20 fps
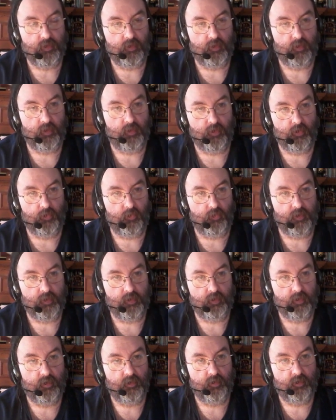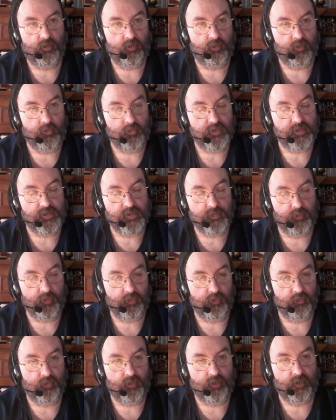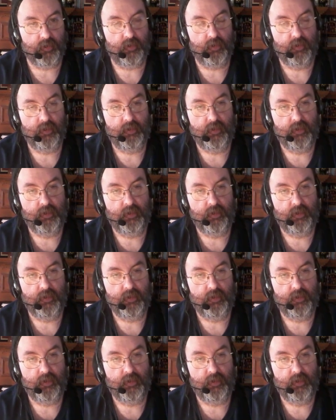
uh, Greek New Testament Greek